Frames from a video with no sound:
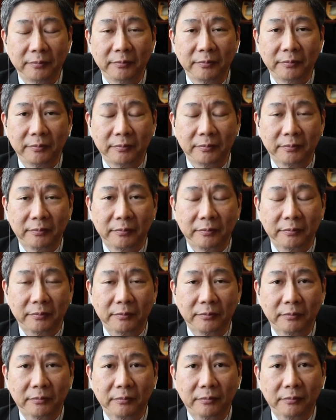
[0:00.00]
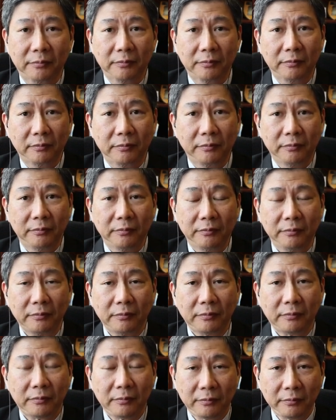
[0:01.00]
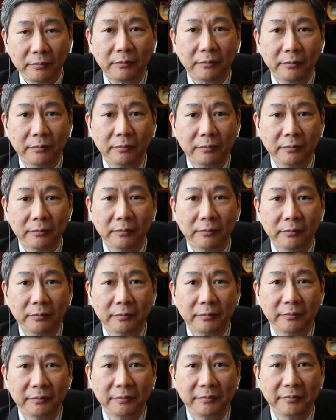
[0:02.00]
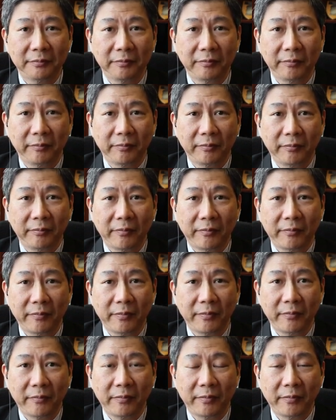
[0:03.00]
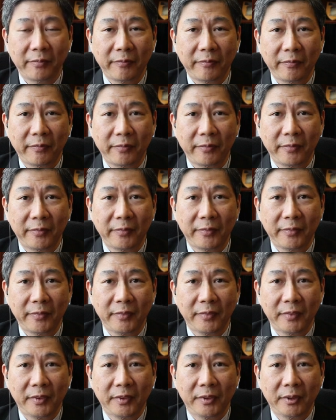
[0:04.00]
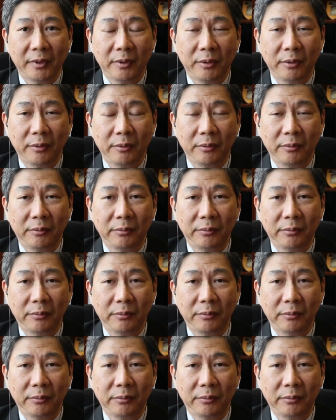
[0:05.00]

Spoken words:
This person isn't speaking.